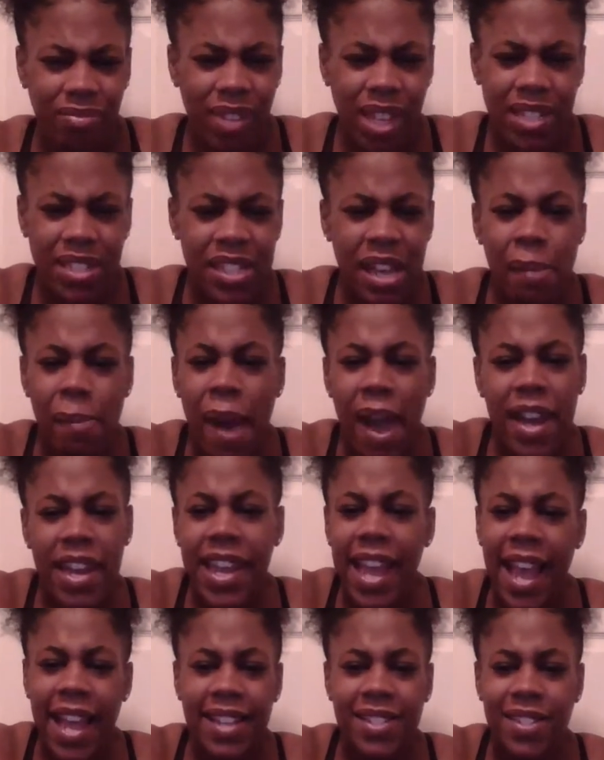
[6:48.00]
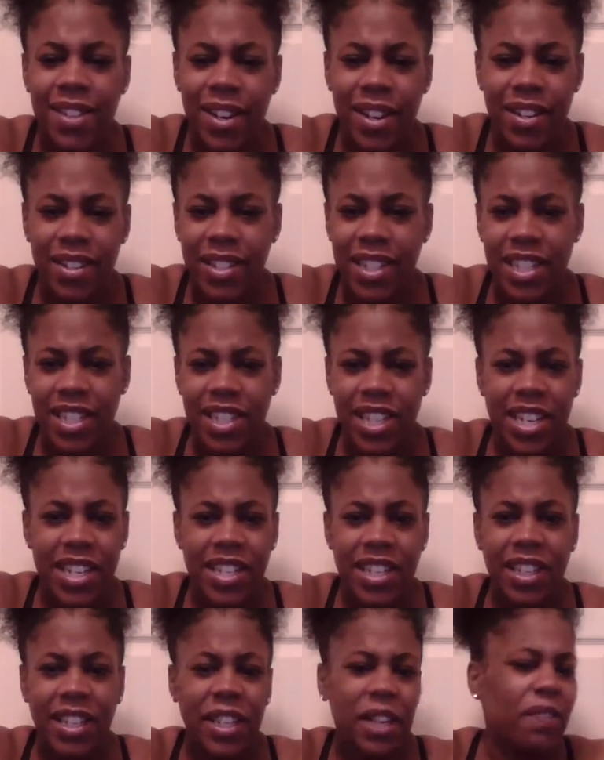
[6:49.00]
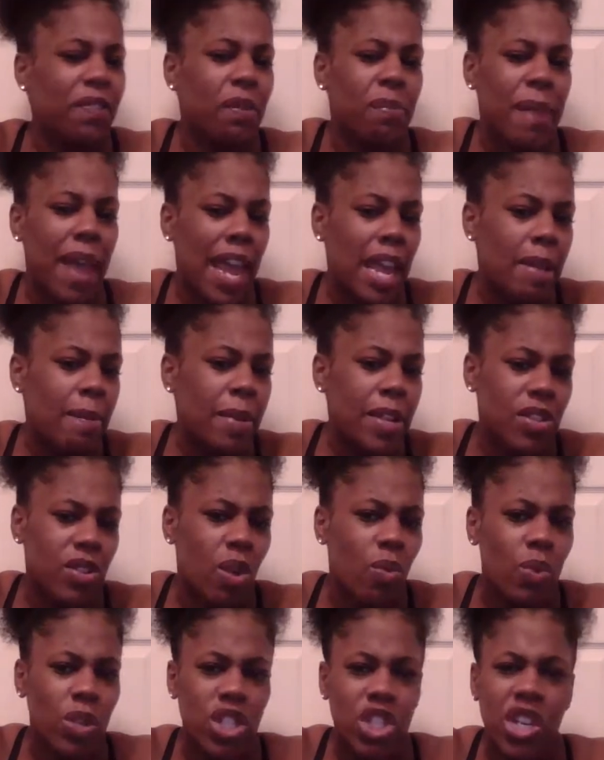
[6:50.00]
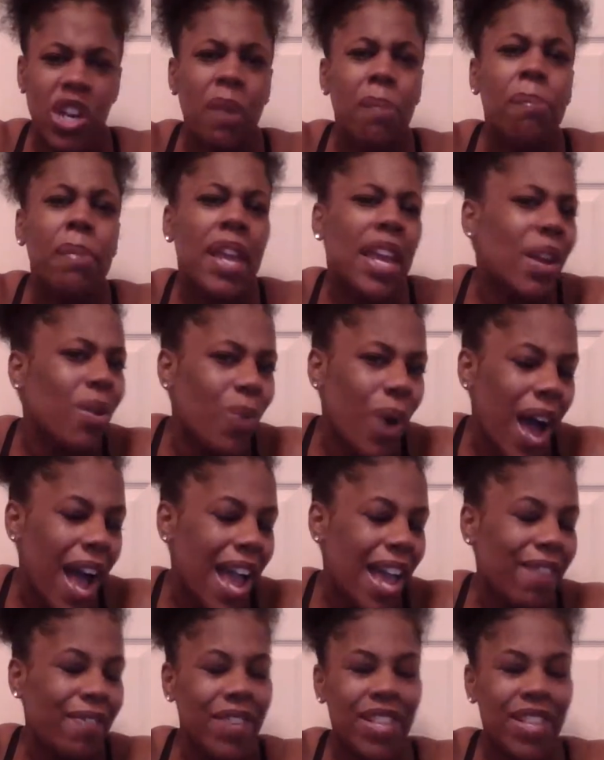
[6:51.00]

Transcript: somebody asked her, did she deliver babies or was she a midwife?